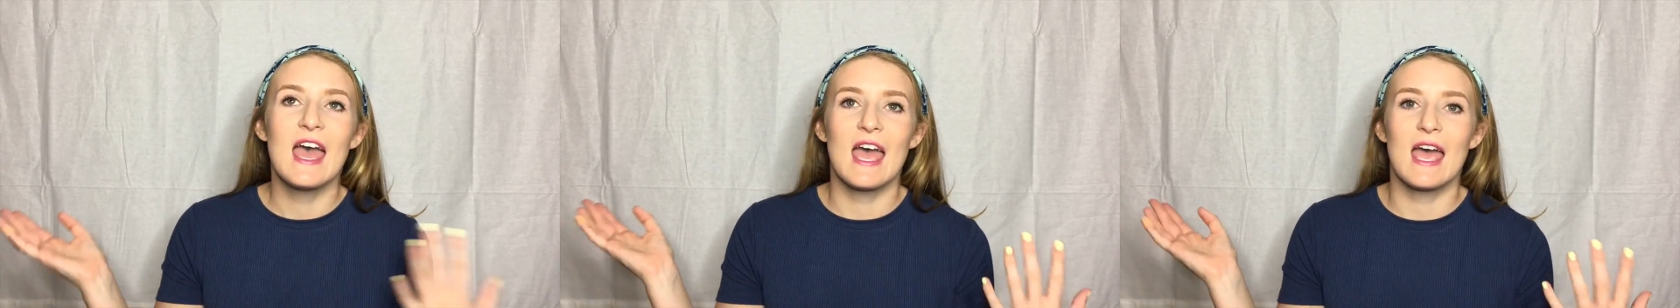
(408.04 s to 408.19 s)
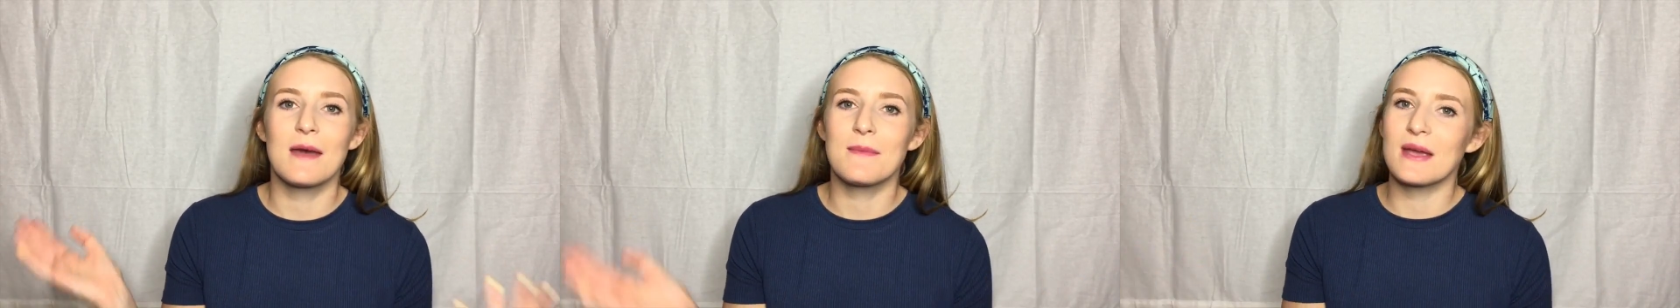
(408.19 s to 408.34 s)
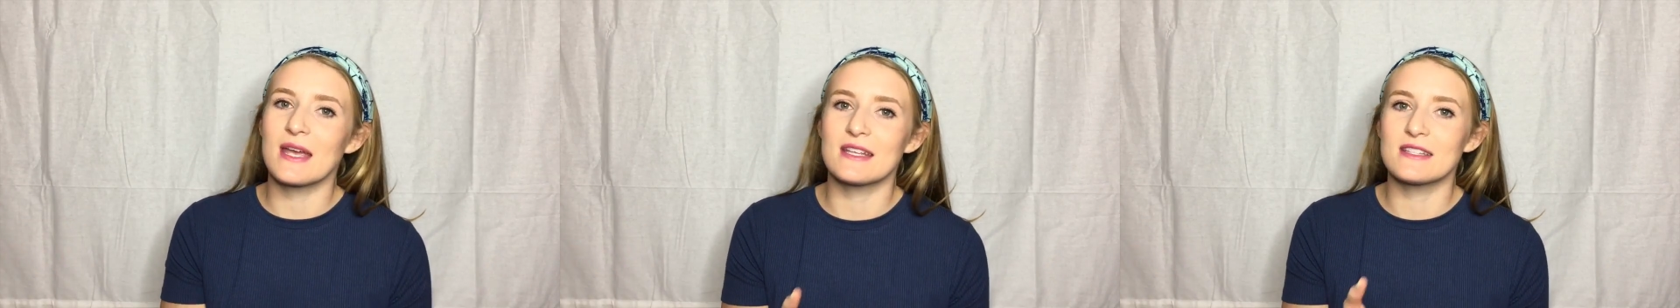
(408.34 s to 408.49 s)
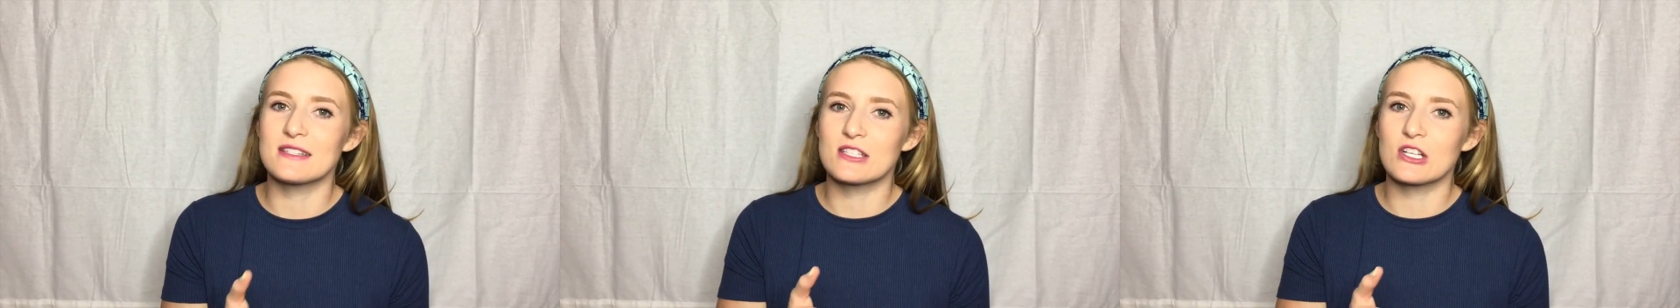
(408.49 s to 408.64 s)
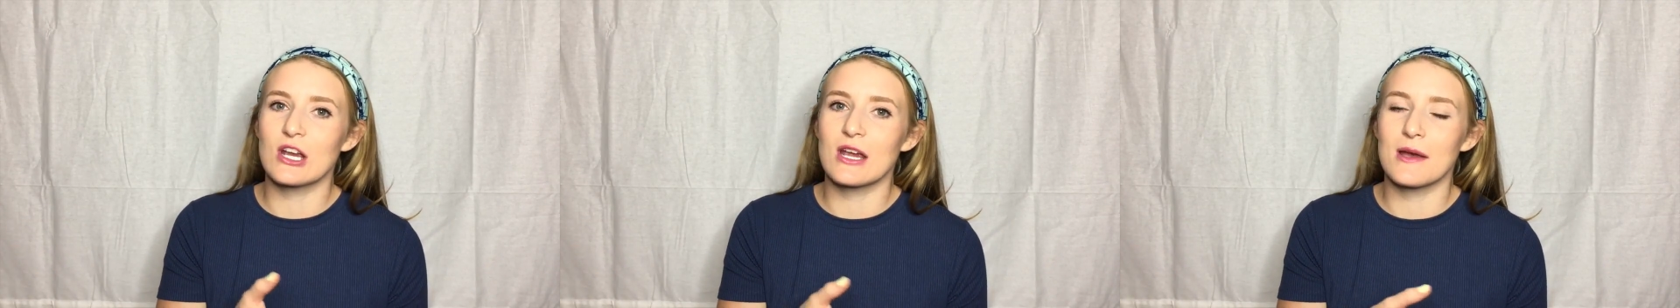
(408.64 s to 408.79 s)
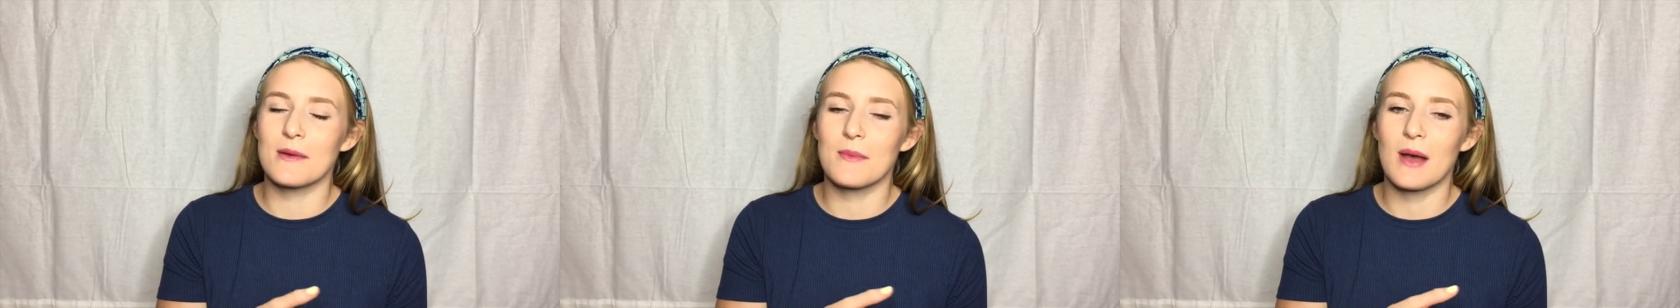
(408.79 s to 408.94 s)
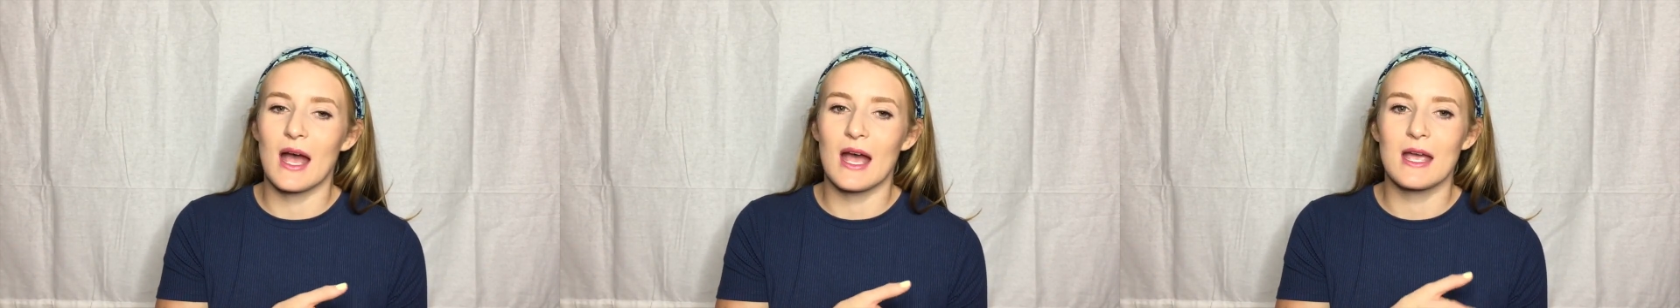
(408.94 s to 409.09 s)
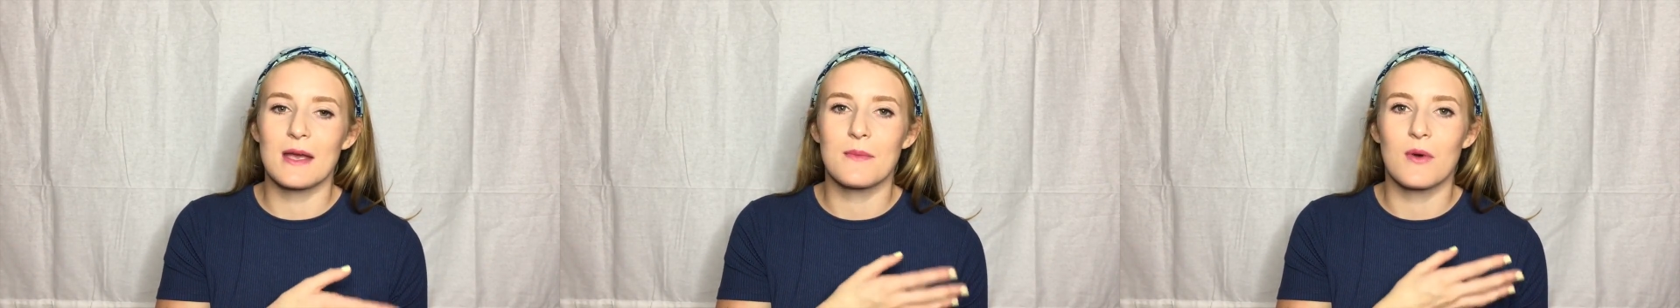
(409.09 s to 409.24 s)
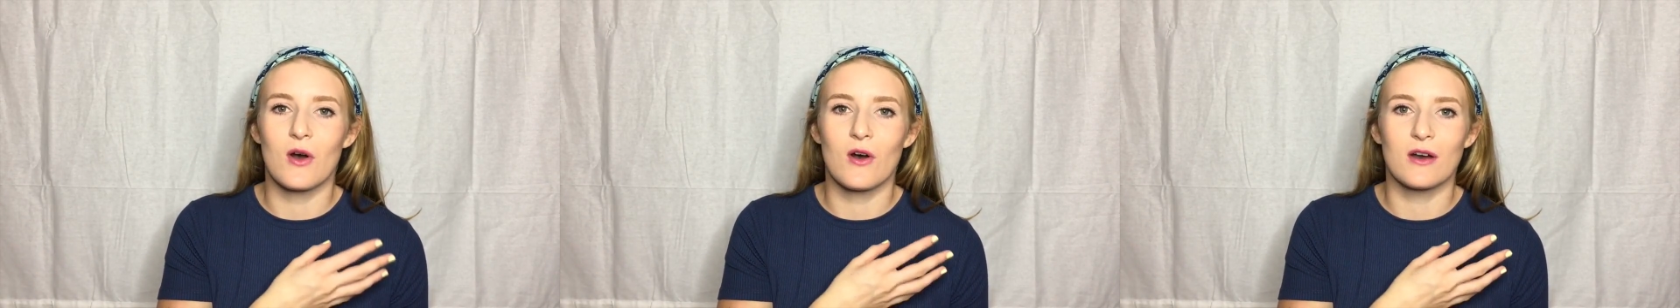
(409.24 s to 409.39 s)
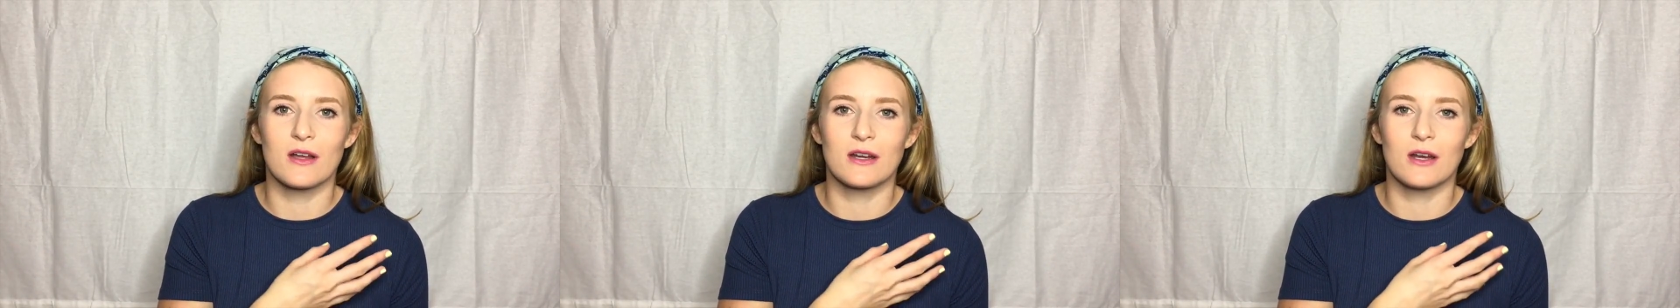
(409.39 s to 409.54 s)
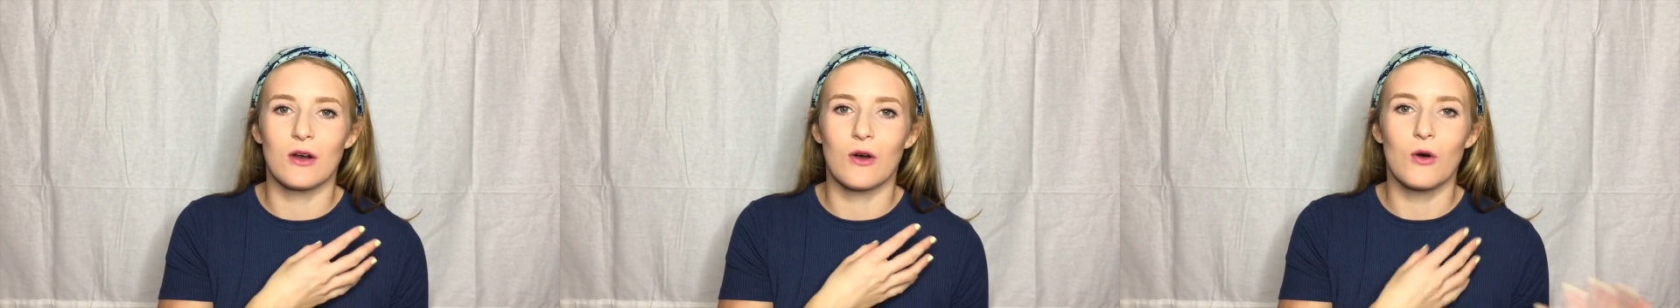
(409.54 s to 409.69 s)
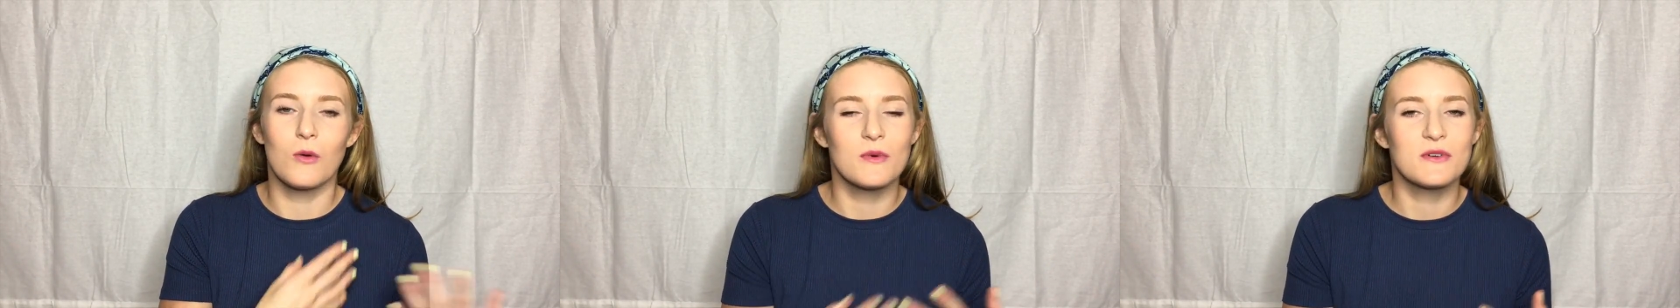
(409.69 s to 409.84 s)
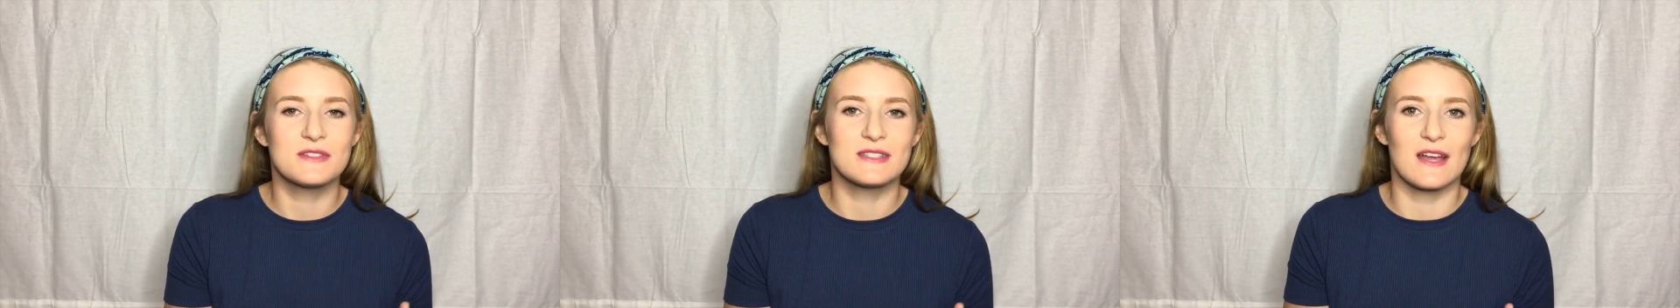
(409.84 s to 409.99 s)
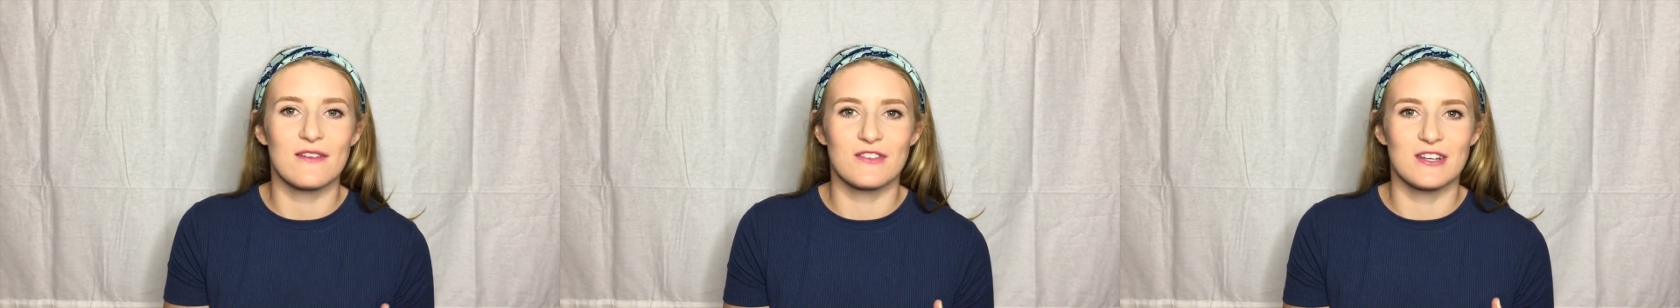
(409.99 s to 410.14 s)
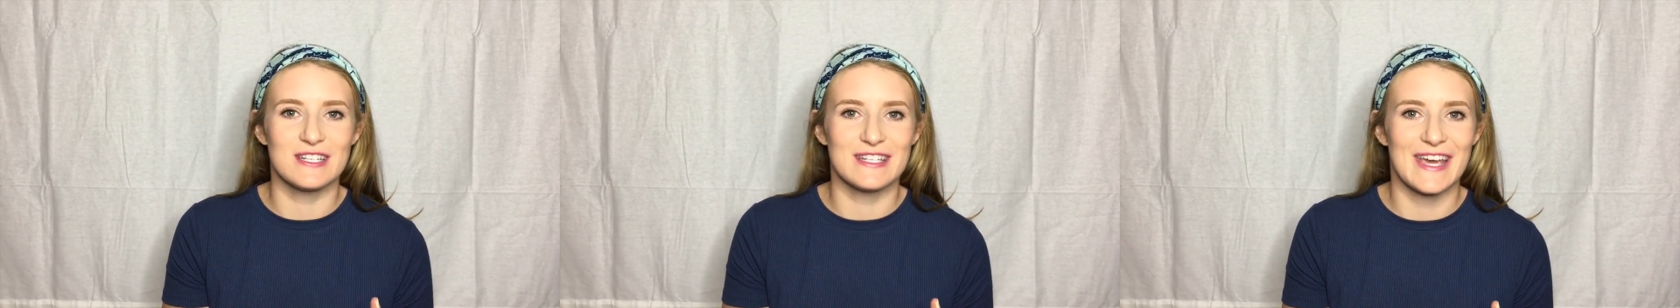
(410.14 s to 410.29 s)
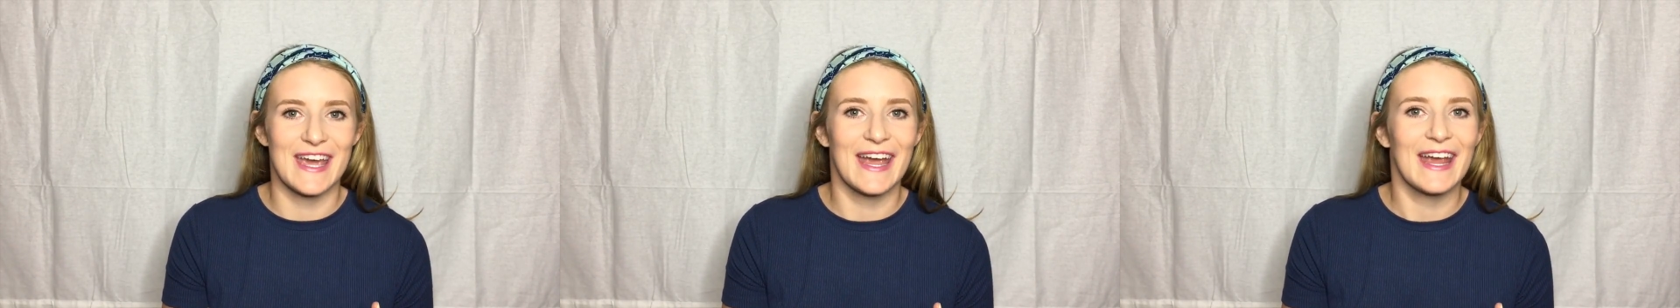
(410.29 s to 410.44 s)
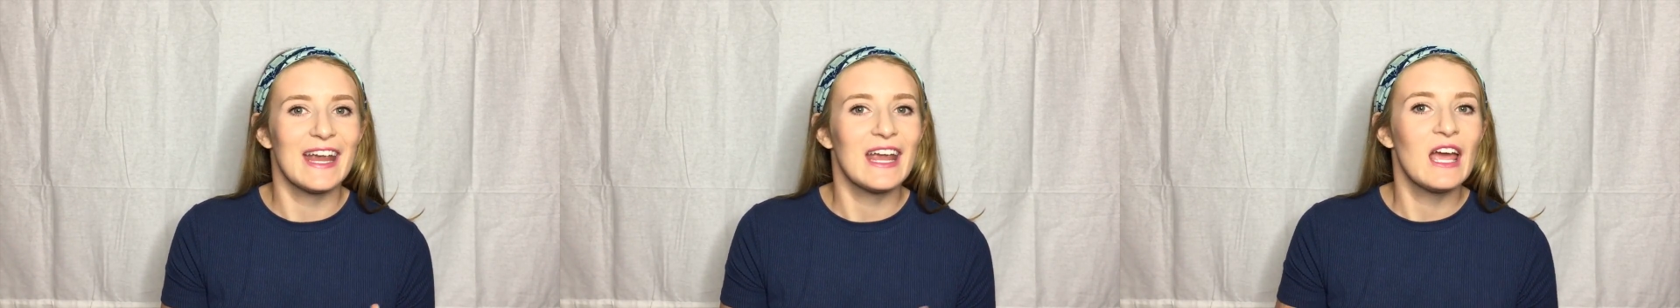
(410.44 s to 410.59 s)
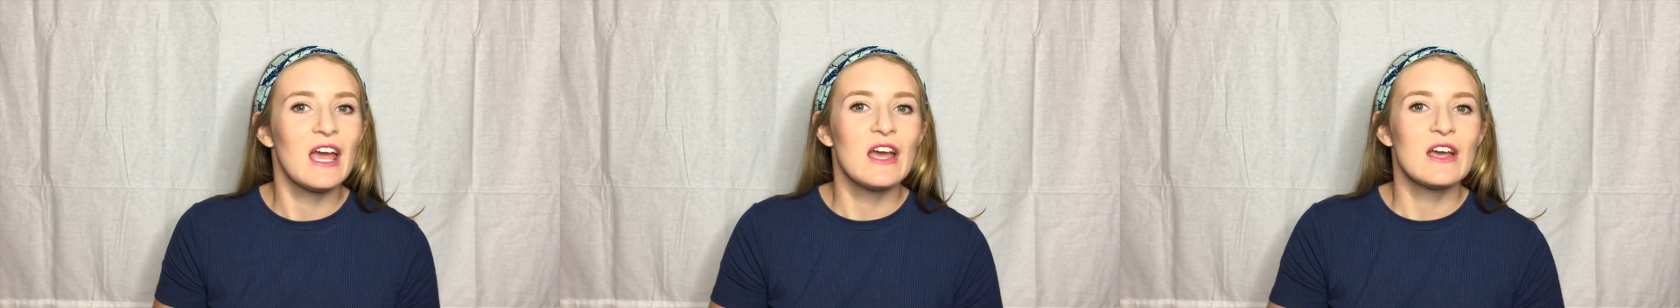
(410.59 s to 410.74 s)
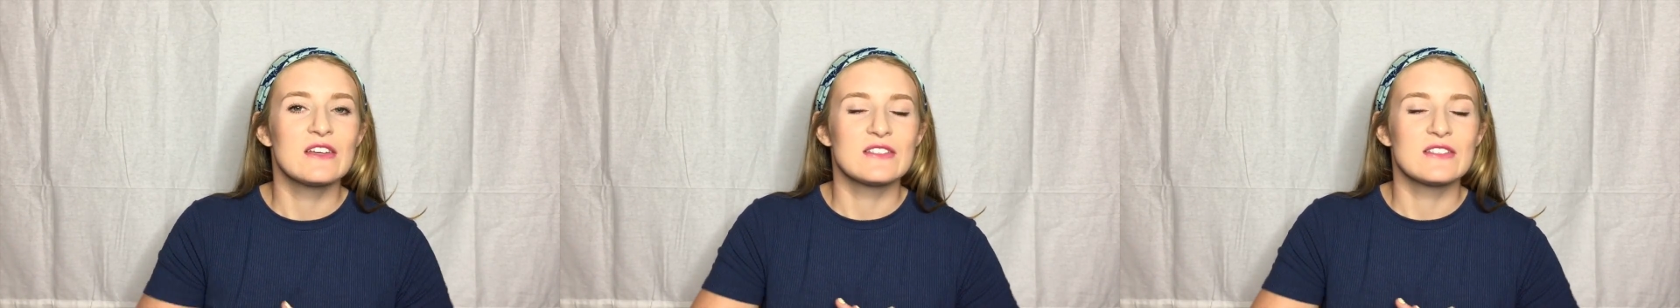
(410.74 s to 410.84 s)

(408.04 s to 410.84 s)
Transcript: and my Instagram I am on almost every day.